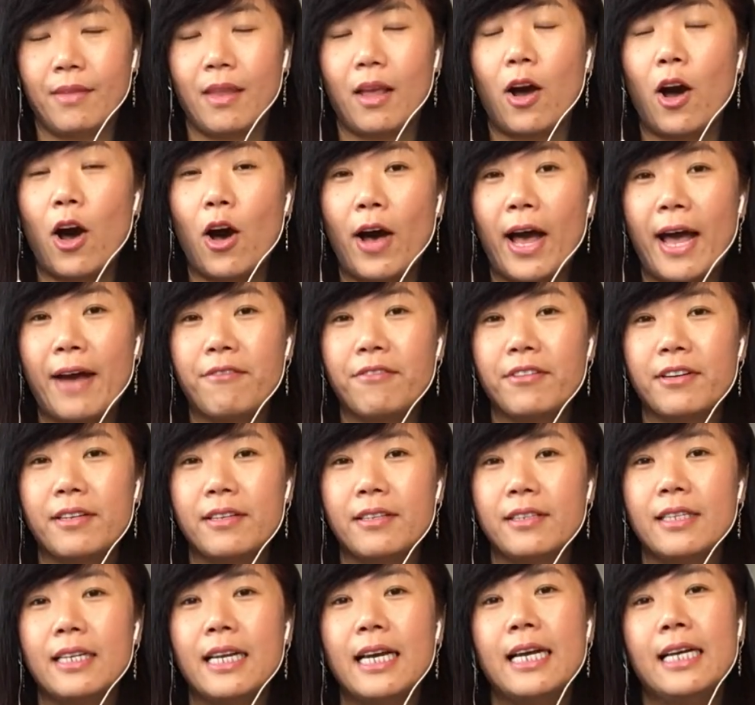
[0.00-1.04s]
However,
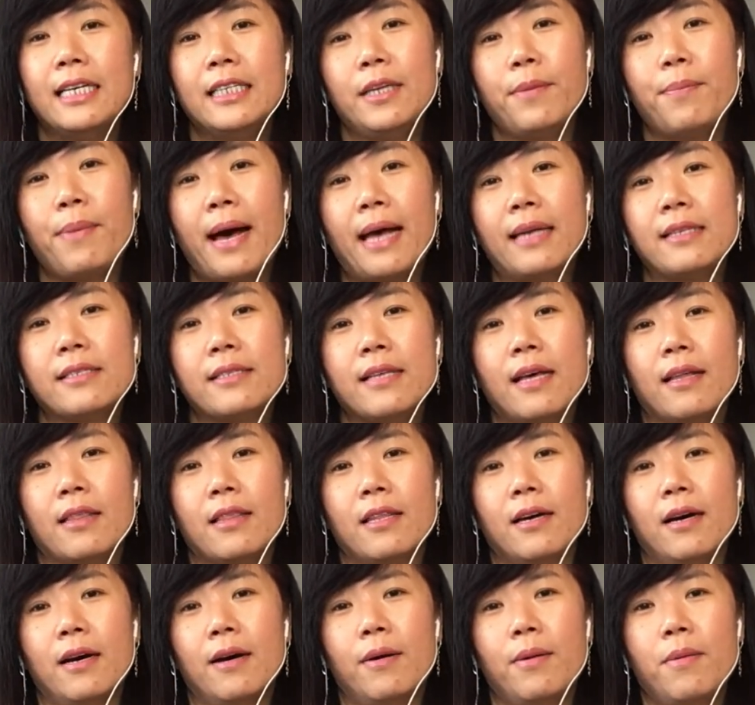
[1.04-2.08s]
depends on
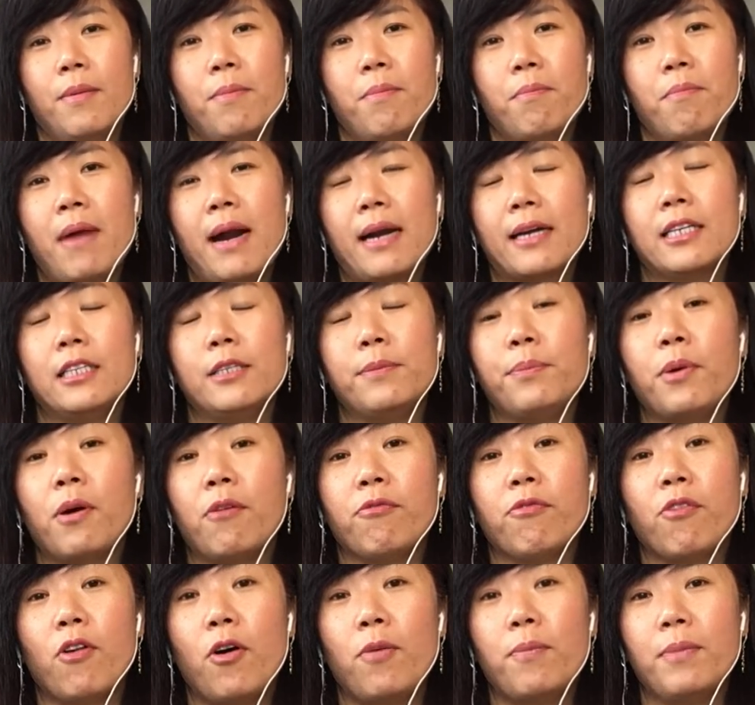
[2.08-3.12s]
the market
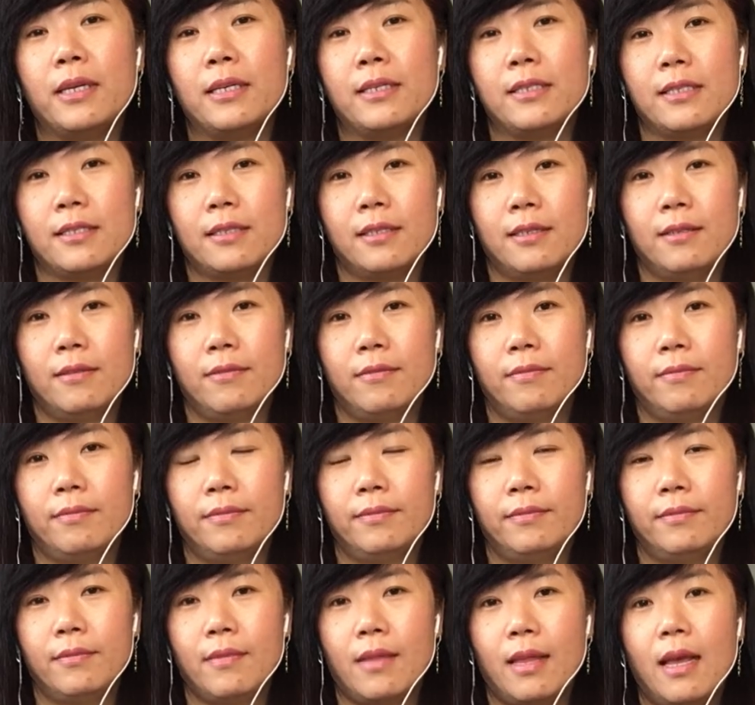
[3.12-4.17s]
performance.
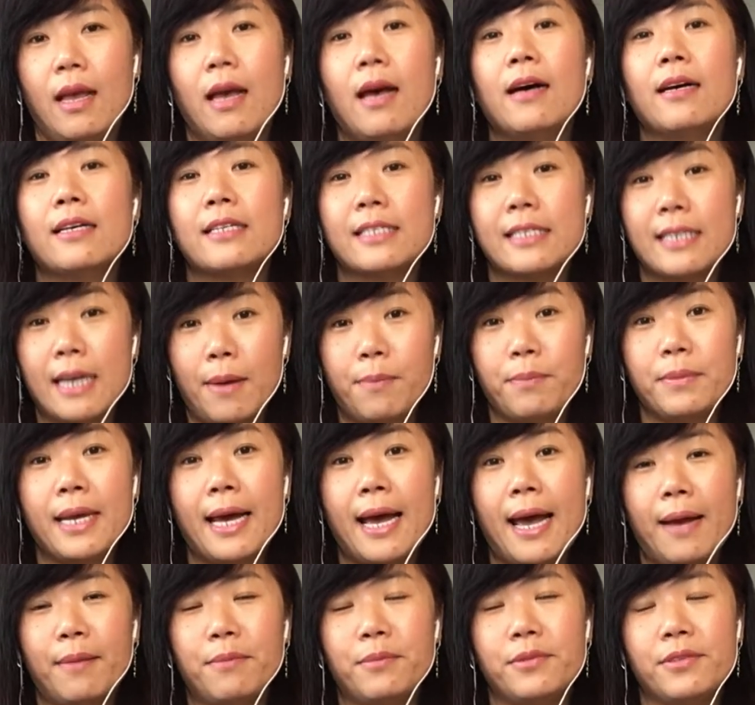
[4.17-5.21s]

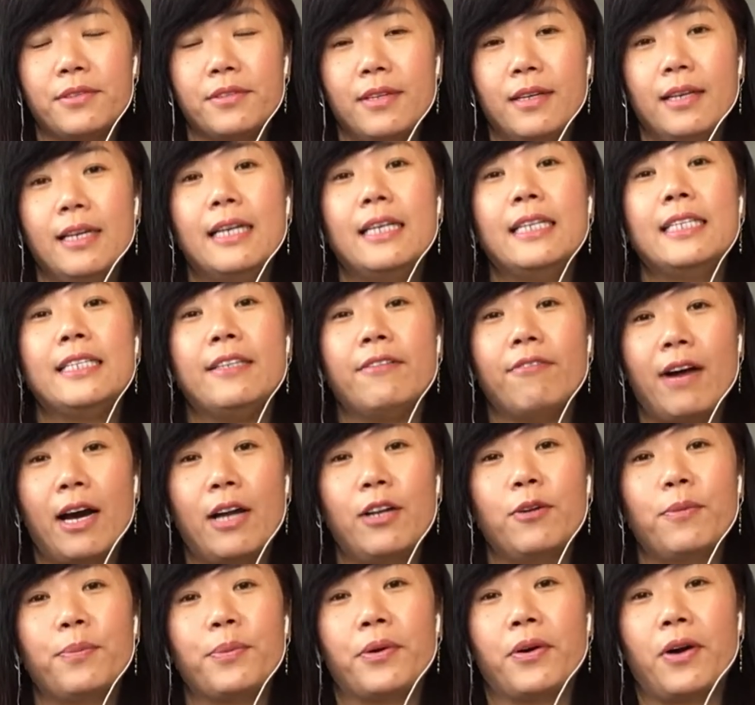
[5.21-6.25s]
Sometimes
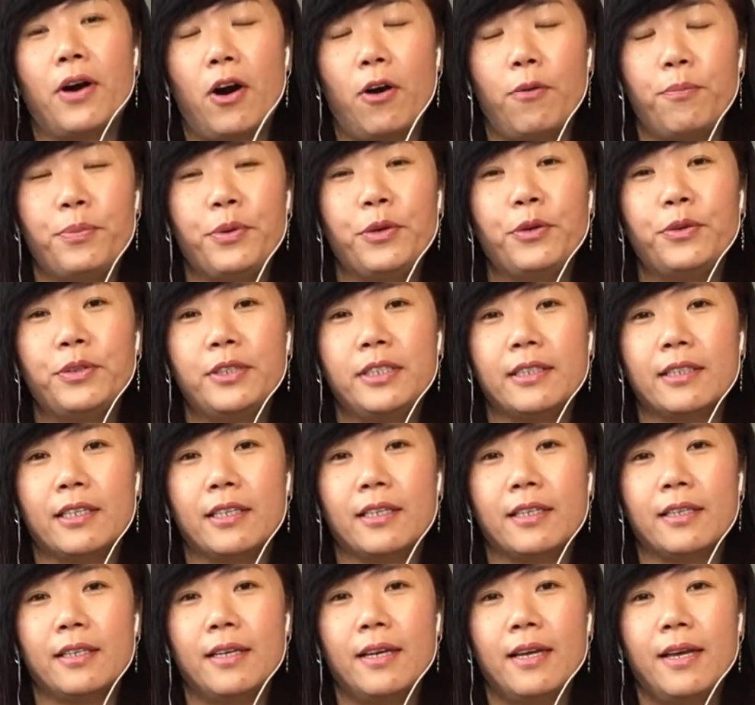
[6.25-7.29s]
developer or
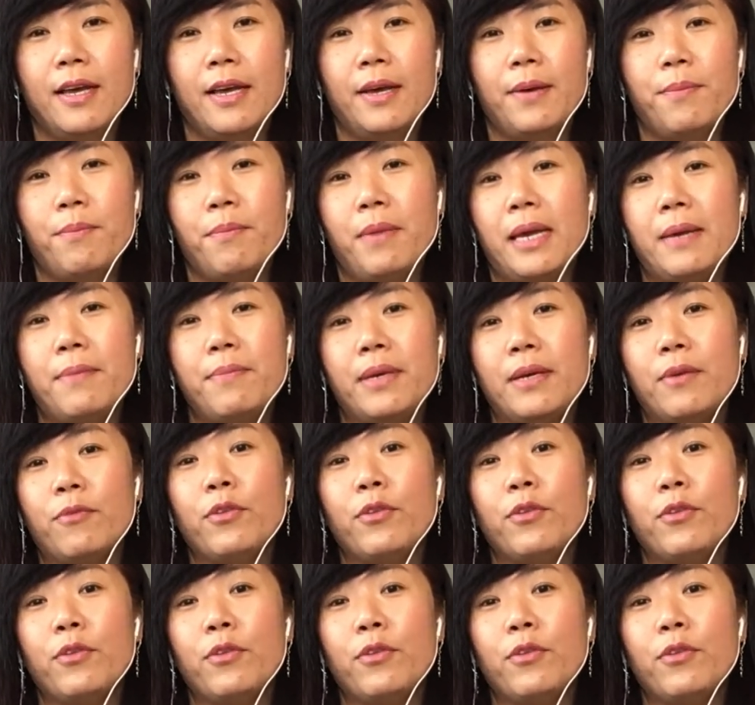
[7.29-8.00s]
builder may be